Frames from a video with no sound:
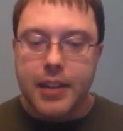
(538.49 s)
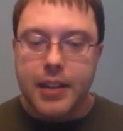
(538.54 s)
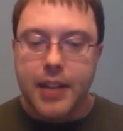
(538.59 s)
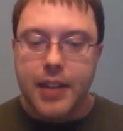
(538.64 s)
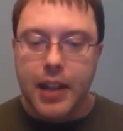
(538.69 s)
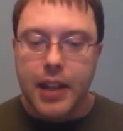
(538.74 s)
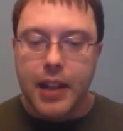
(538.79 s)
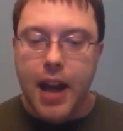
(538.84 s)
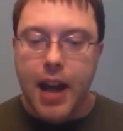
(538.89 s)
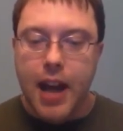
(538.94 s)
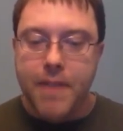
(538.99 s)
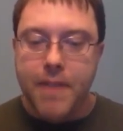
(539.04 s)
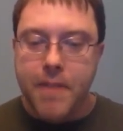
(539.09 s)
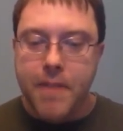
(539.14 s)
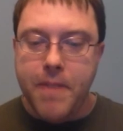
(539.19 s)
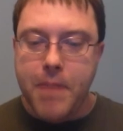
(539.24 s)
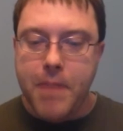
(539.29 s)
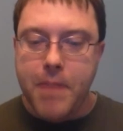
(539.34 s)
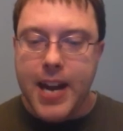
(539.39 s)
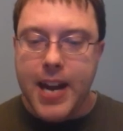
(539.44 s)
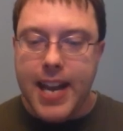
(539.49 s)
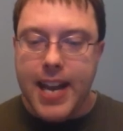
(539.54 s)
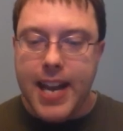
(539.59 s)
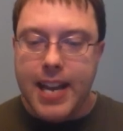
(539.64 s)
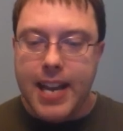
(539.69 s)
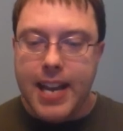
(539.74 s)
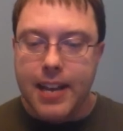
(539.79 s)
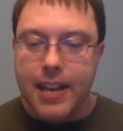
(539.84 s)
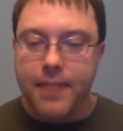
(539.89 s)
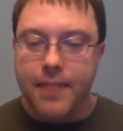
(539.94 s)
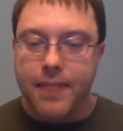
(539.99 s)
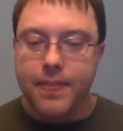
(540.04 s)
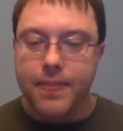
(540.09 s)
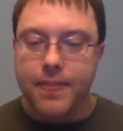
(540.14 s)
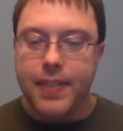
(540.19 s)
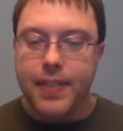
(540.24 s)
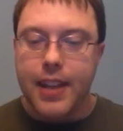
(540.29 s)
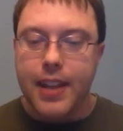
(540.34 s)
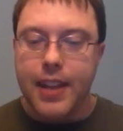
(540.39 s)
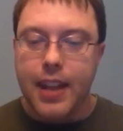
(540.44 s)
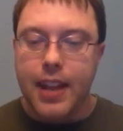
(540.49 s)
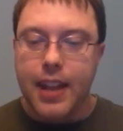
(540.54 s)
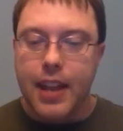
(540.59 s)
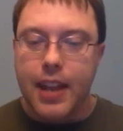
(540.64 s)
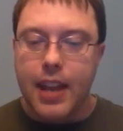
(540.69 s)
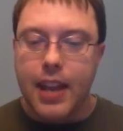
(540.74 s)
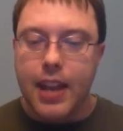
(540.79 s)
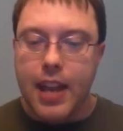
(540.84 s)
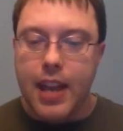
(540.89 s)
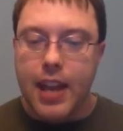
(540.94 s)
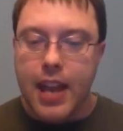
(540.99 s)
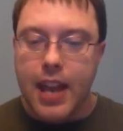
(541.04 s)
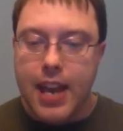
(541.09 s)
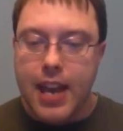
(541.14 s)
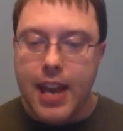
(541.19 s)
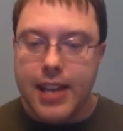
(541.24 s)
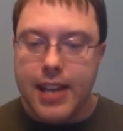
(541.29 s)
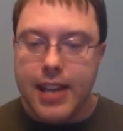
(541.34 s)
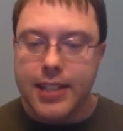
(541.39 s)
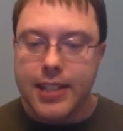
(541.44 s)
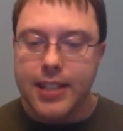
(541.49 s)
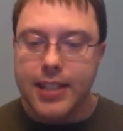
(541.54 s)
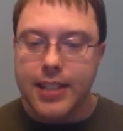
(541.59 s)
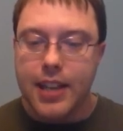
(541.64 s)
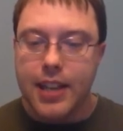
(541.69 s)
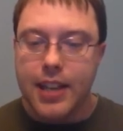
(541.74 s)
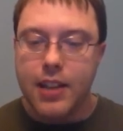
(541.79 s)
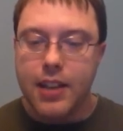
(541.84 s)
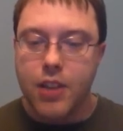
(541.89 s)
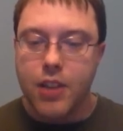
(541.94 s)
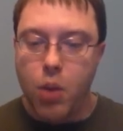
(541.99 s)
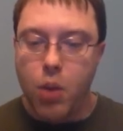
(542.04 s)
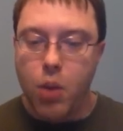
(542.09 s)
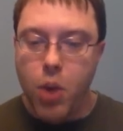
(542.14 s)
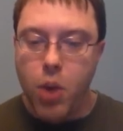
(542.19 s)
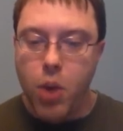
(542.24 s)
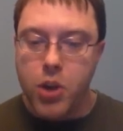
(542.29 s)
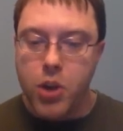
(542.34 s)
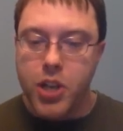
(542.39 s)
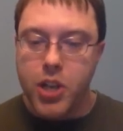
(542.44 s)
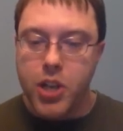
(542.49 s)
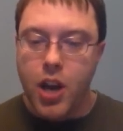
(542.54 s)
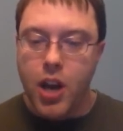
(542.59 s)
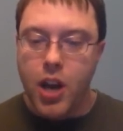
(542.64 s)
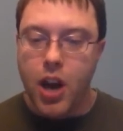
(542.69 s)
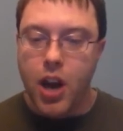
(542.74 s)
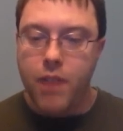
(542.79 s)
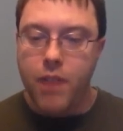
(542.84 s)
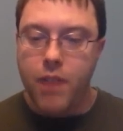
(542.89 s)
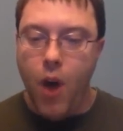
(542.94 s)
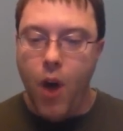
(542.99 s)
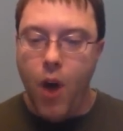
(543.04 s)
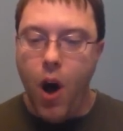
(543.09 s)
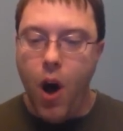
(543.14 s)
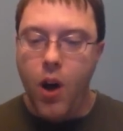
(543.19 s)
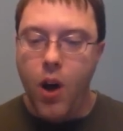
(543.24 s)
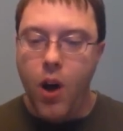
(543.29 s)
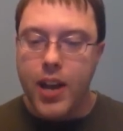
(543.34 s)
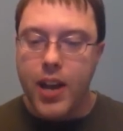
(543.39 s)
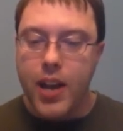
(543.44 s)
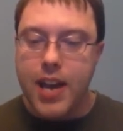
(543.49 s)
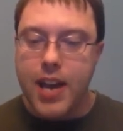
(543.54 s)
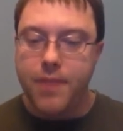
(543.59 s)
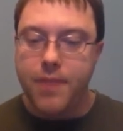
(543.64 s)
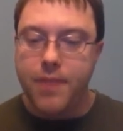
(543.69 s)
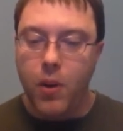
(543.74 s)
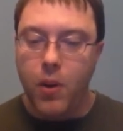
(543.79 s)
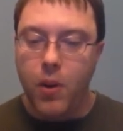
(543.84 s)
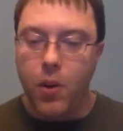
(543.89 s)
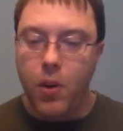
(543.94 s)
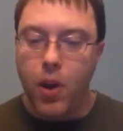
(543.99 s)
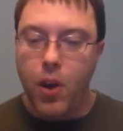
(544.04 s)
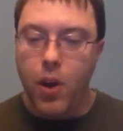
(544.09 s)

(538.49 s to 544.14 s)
the love of money is the root of all evil.